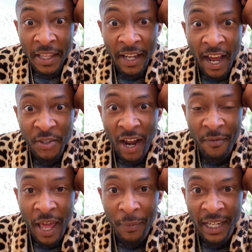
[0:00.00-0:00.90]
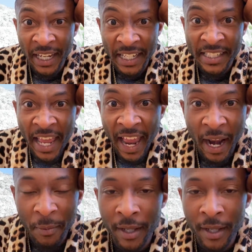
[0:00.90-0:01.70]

that I drive Lamborghinis, and I'm